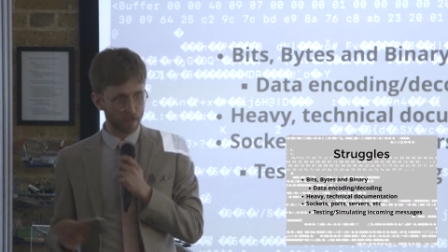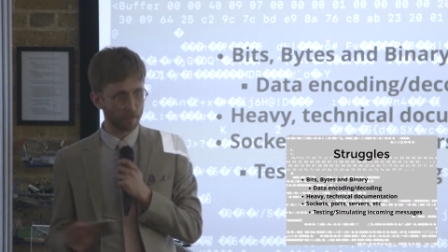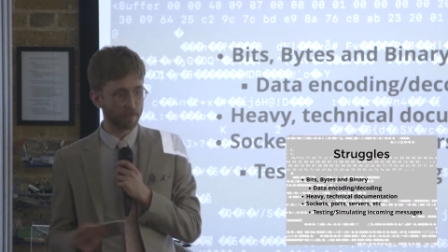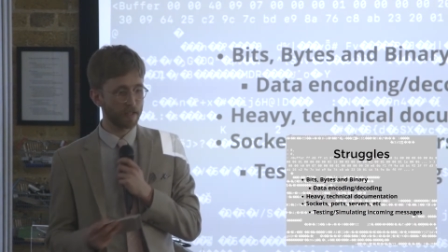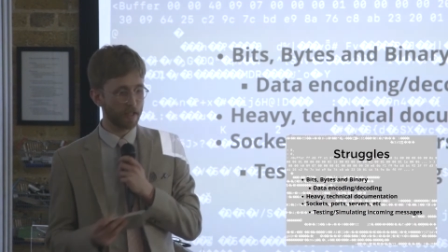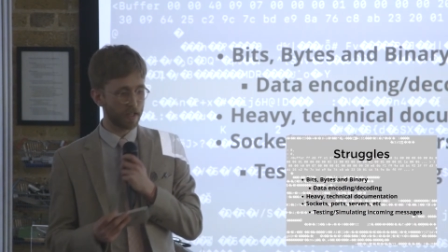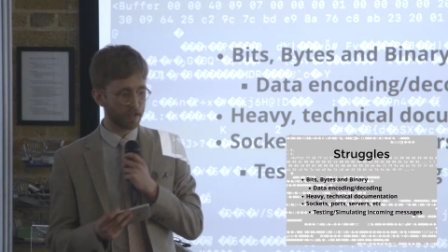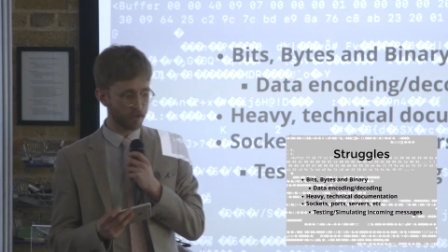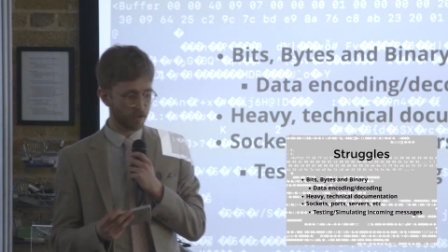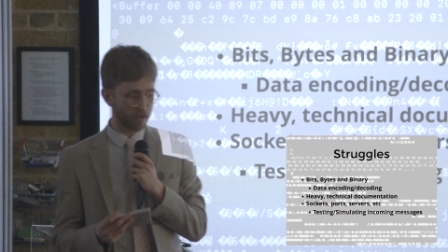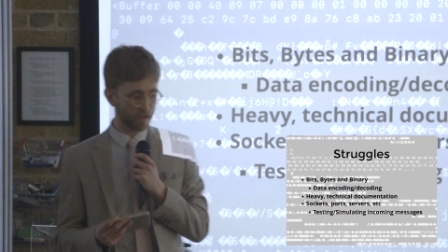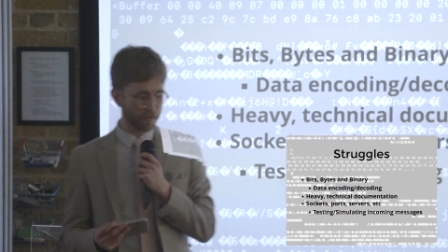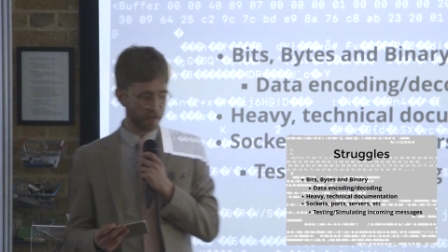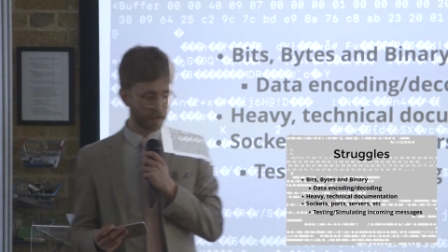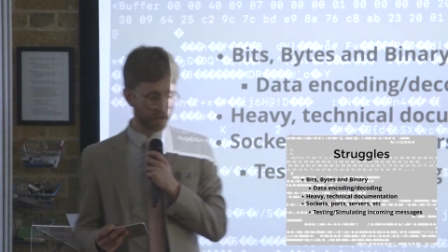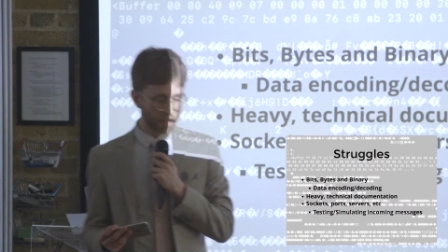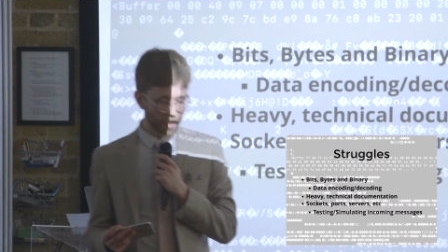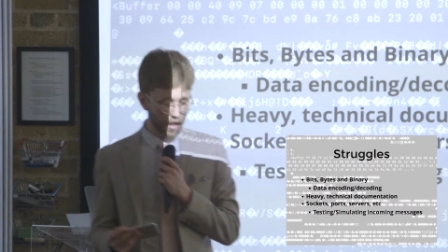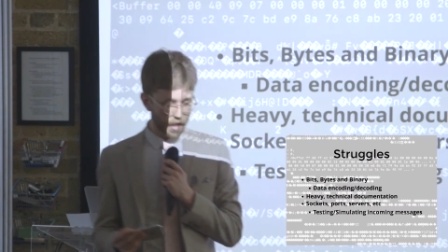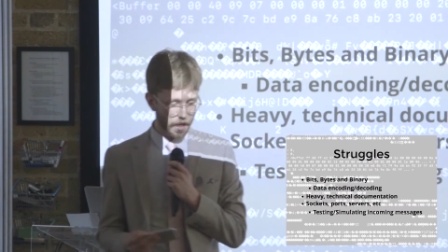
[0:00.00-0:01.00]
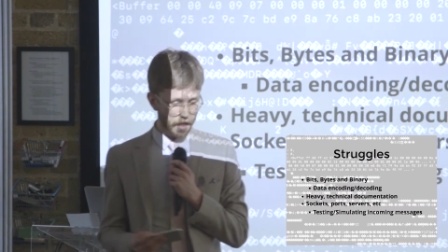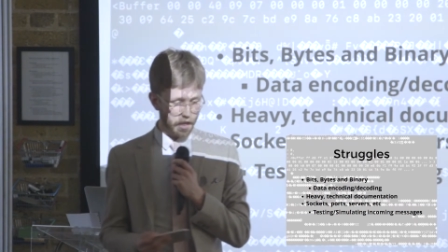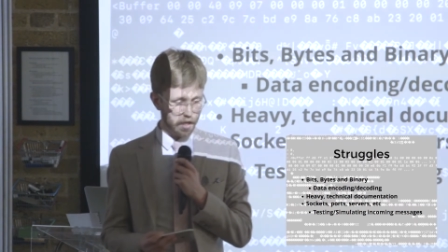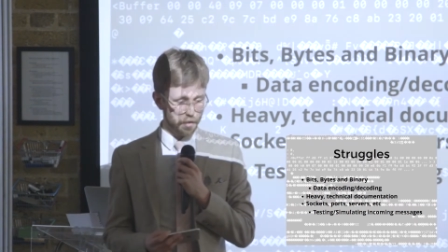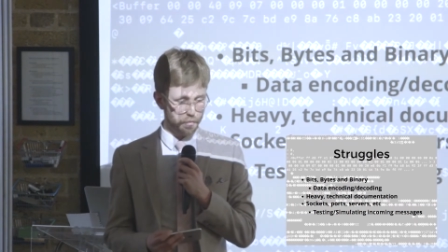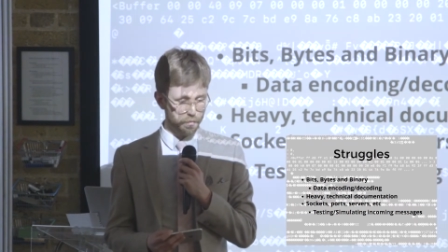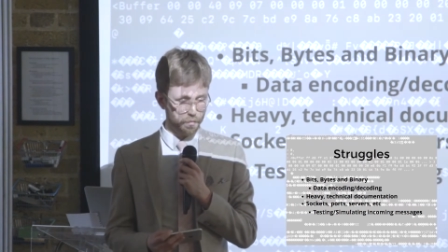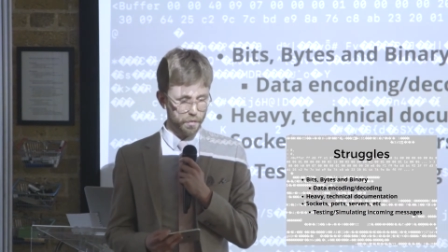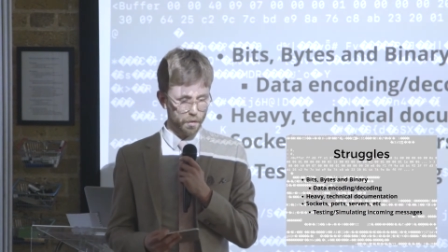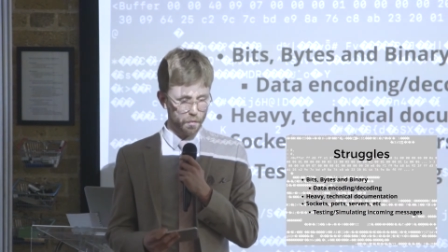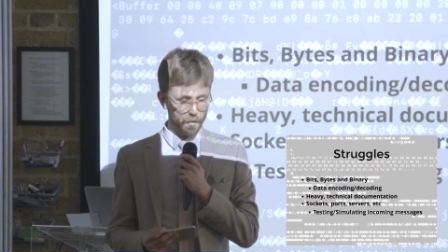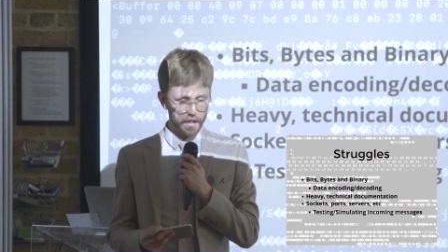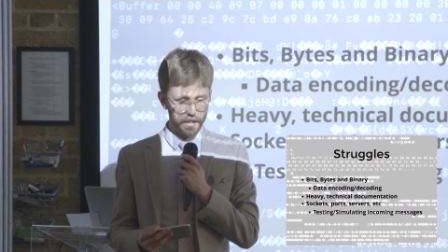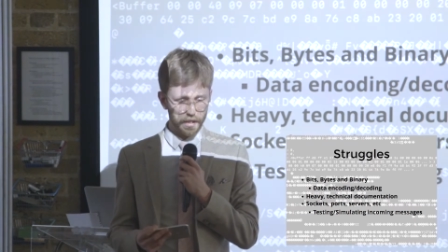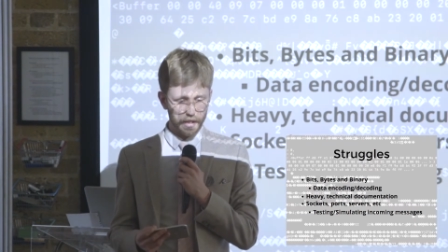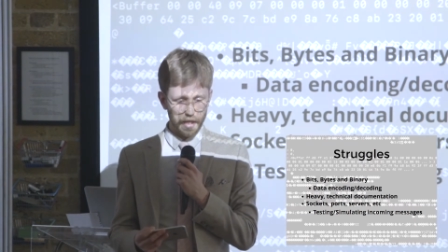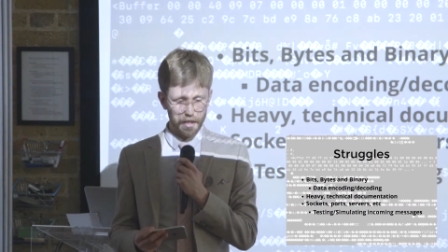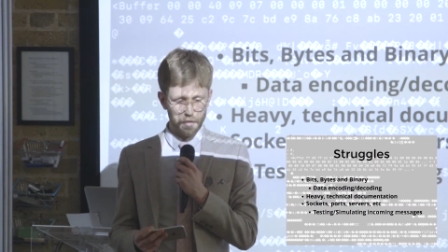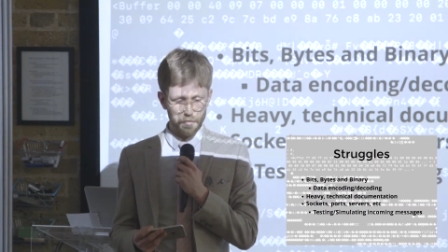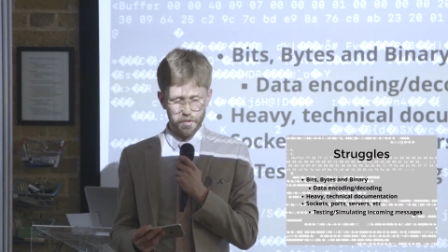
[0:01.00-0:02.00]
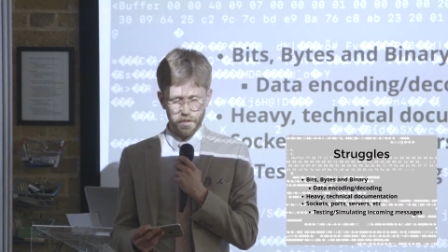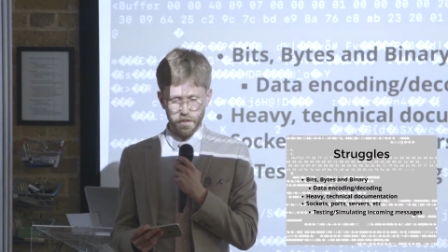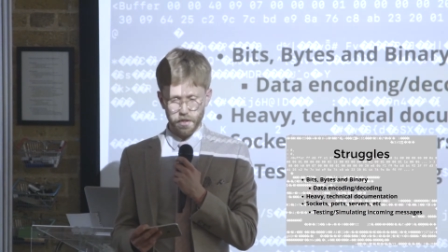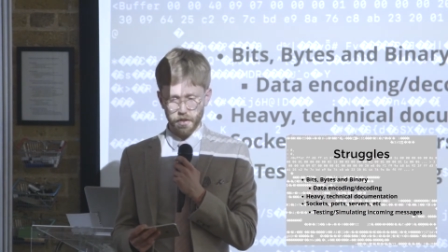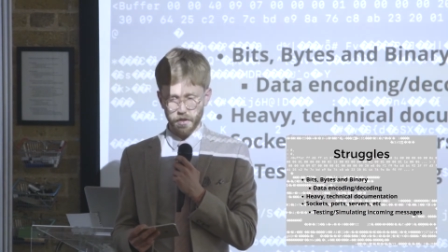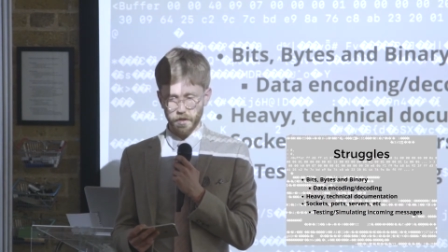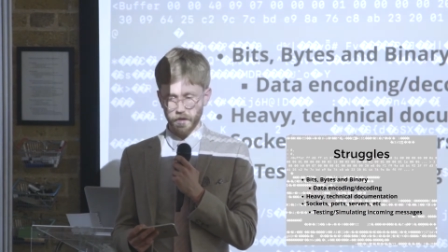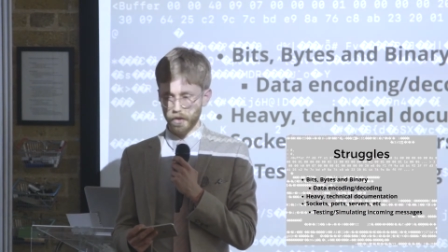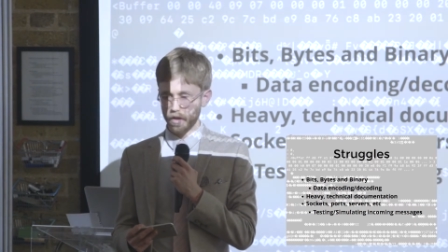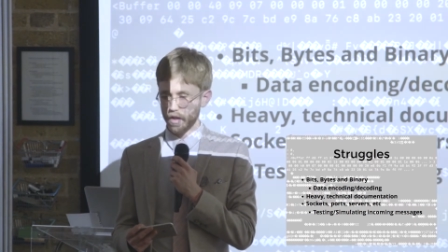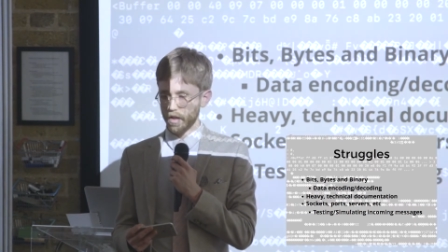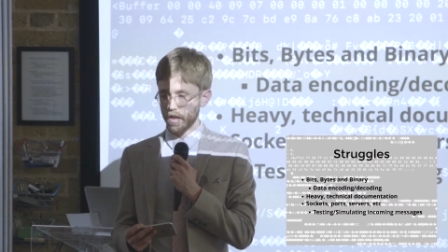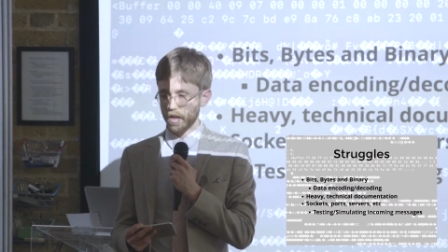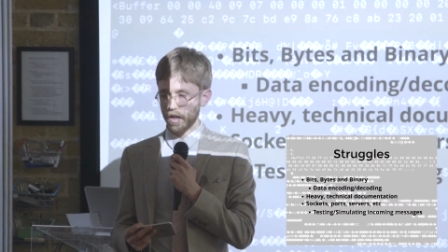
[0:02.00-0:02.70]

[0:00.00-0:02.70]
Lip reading: test-driven, but when it came to